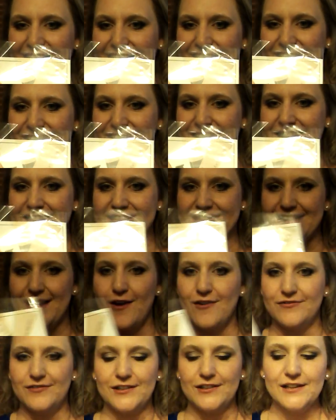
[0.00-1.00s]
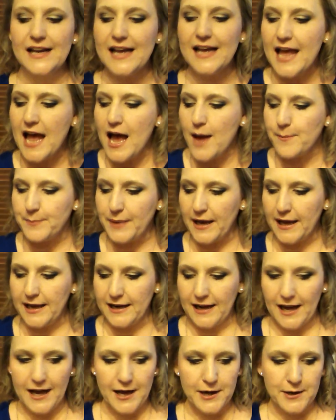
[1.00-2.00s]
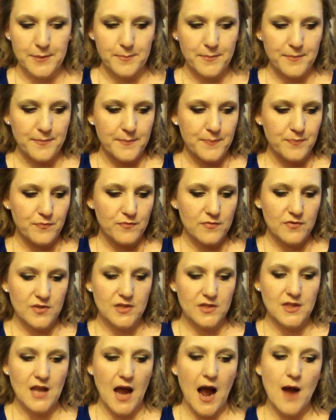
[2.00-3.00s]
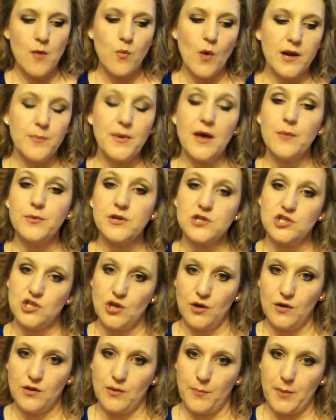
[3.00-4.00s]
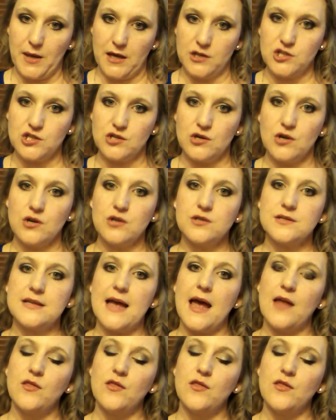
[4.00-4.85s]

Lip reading: I know it looks awful, but I want to be able to show you the pictures,